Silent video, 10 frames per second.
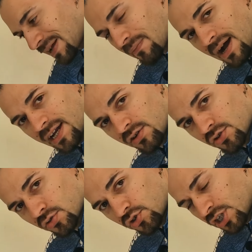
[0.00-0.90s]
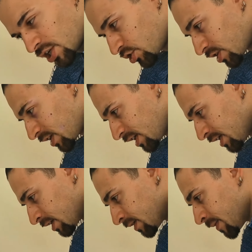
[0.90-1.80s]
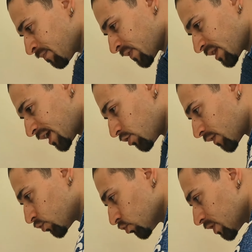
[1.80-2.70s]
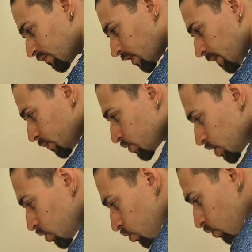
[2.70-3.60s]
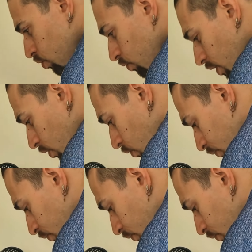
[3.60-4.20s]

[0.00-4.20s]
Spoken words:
and minus to change the gear. Then you have two different positions. You can go